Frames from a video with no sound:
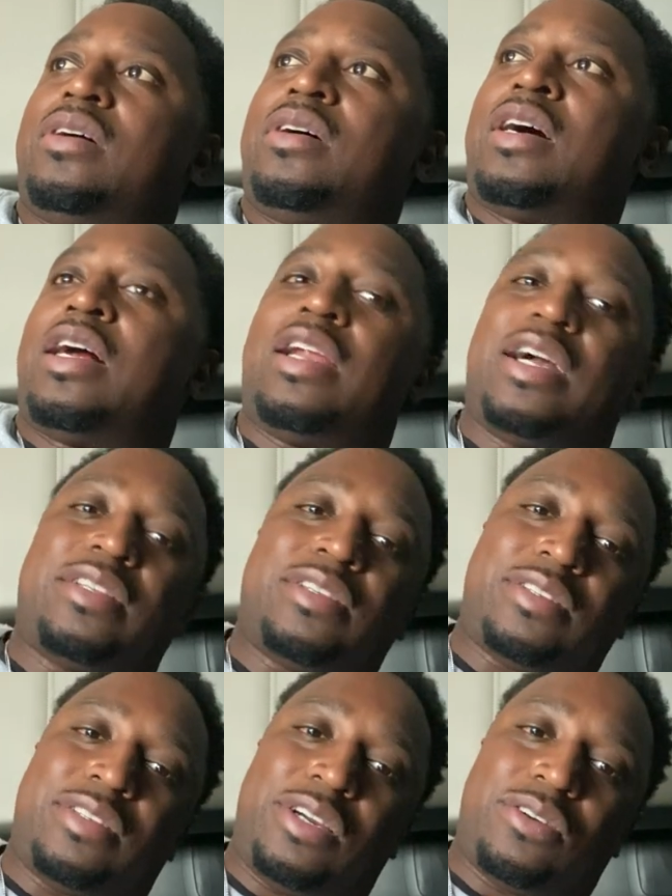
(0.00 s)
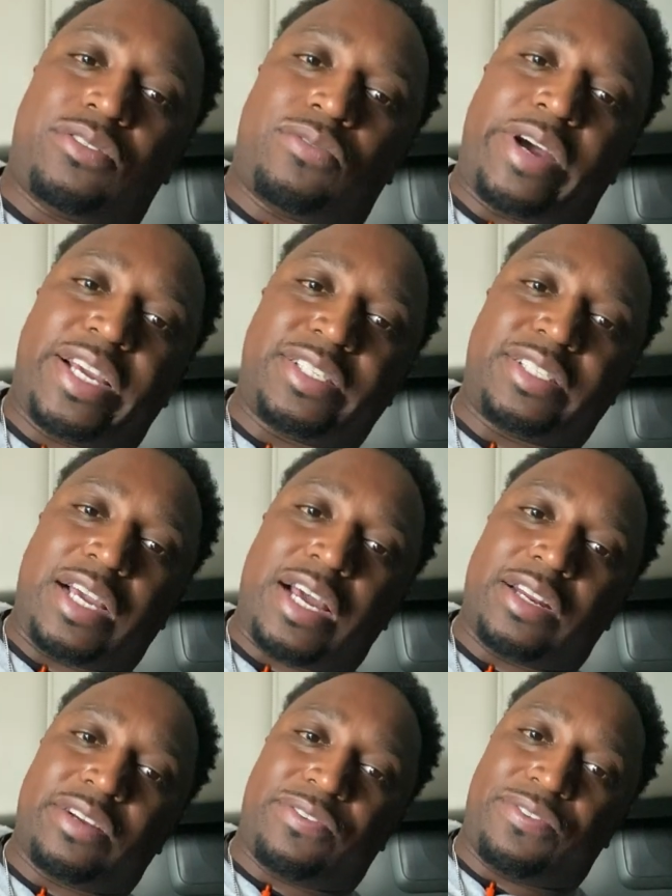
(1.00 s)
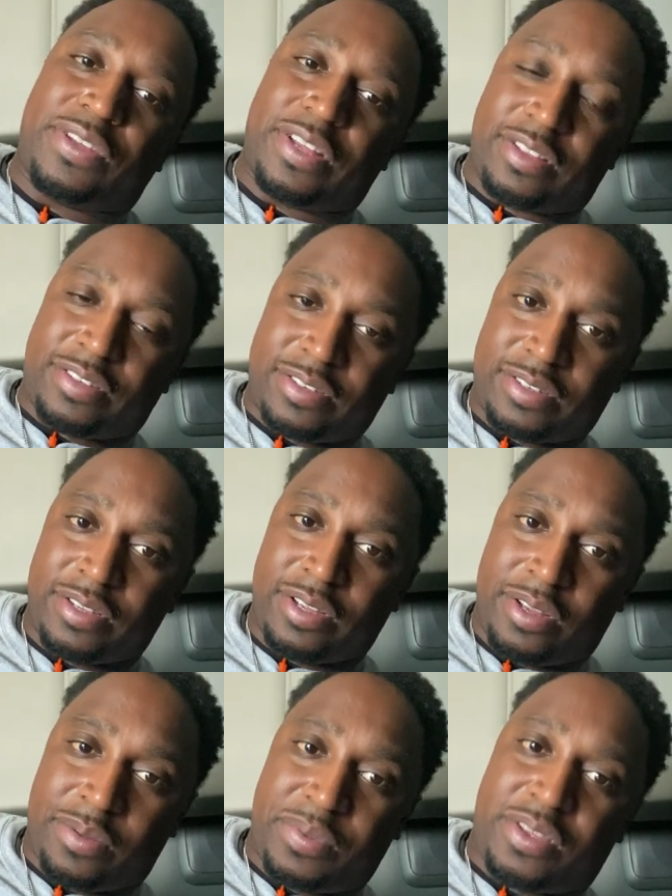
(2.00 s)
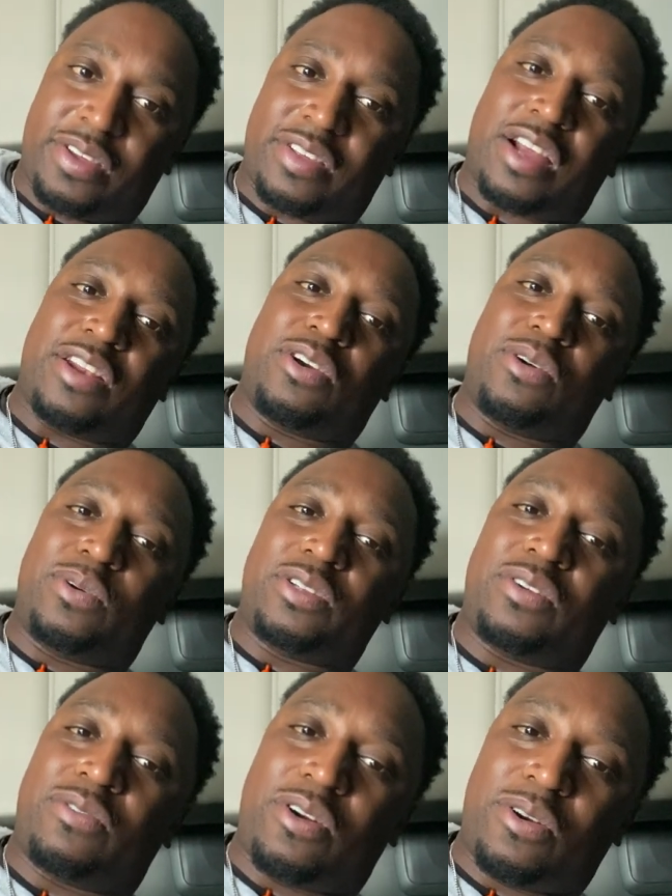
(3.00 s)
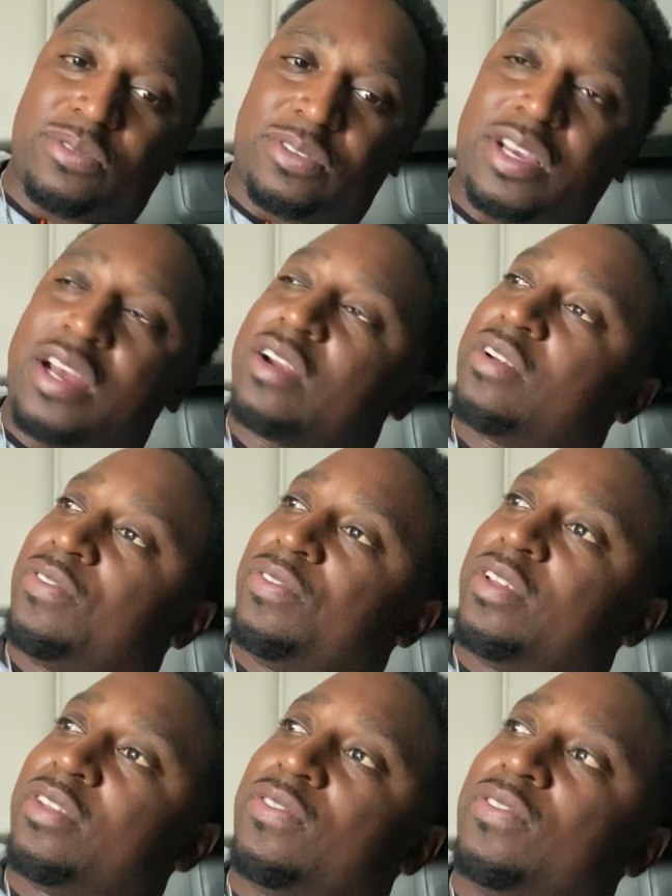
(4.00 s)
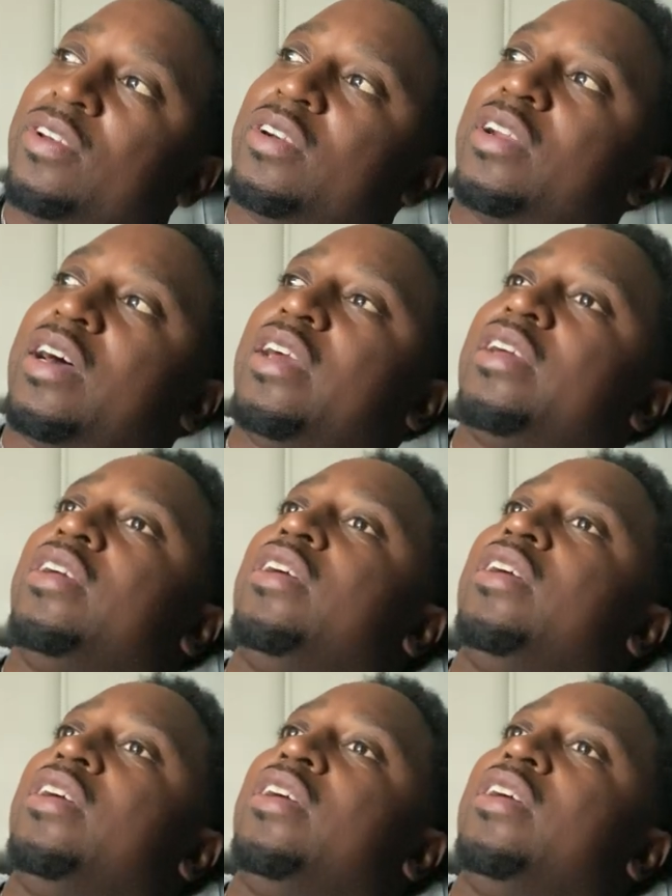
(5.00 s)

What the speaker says: I like to stay on the right side of the fence, because I know what the wrong side of the fence feel like,